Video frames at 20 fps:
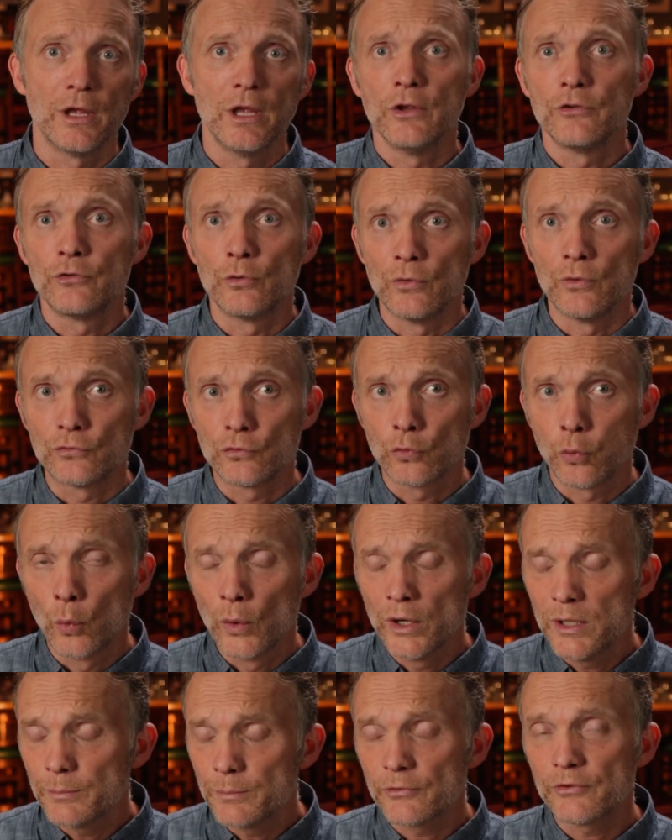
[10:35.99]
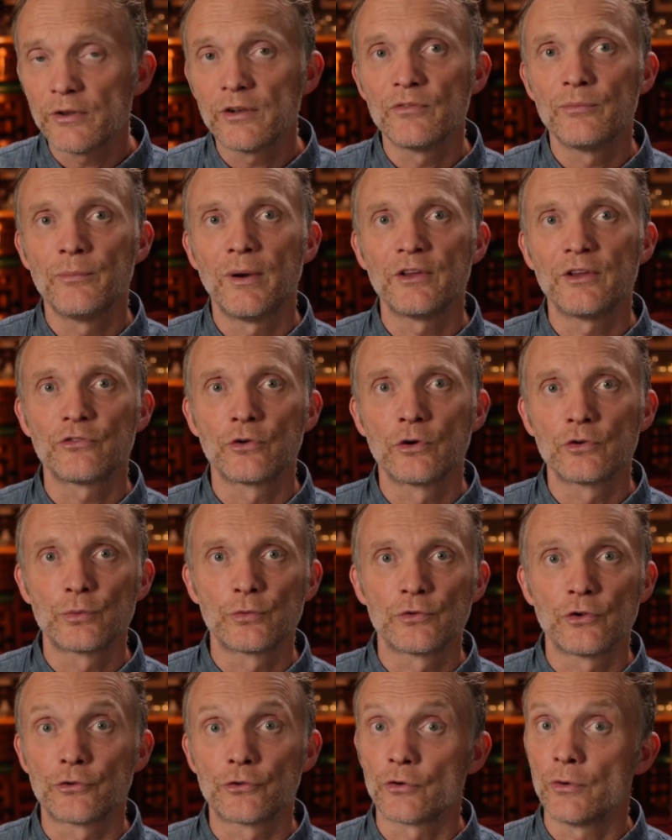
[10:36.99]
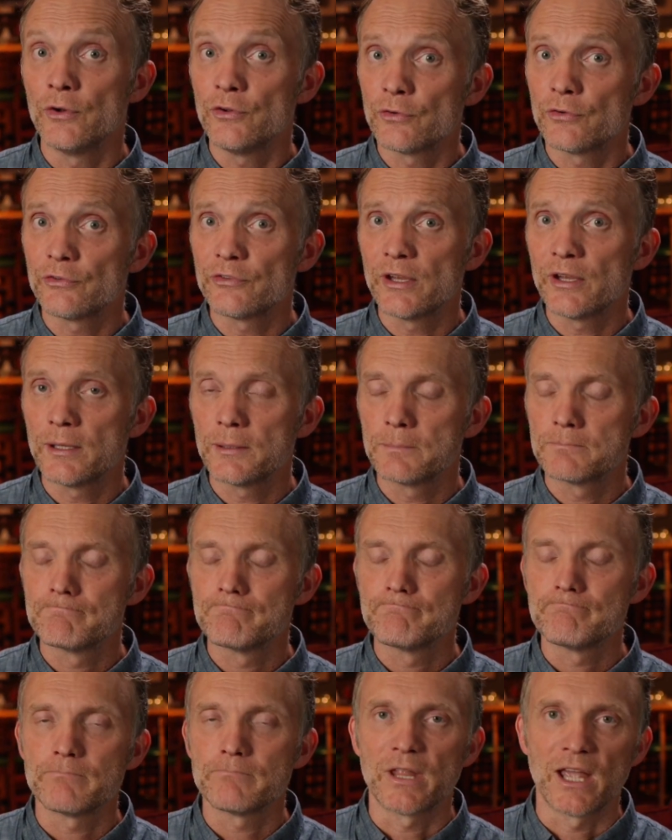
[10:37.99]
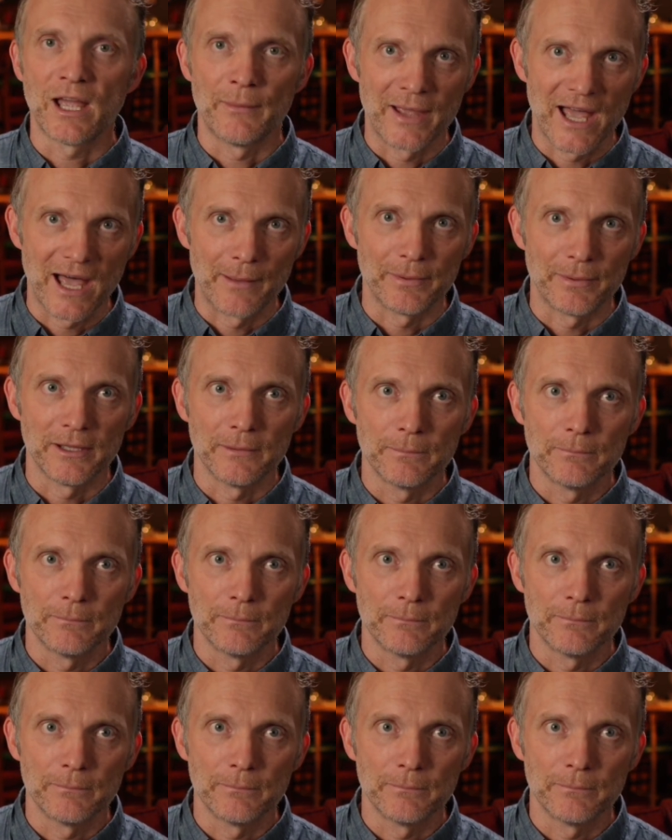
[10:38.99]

So if 20% of my search results are interesting, I'm happy.